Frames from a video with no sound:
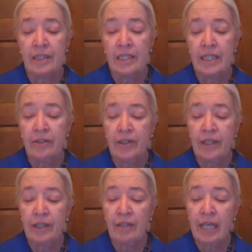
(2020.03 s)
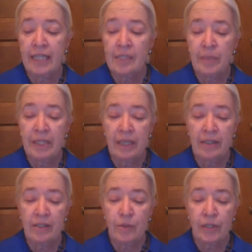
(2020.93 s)
Here and there, lights began to
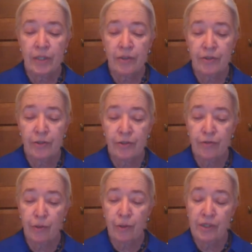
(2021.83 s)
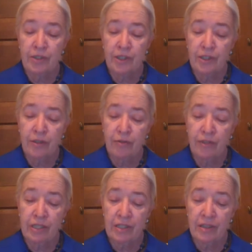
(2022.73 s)
twinkle through the foliage at their
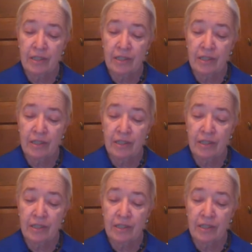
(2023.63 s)
feet.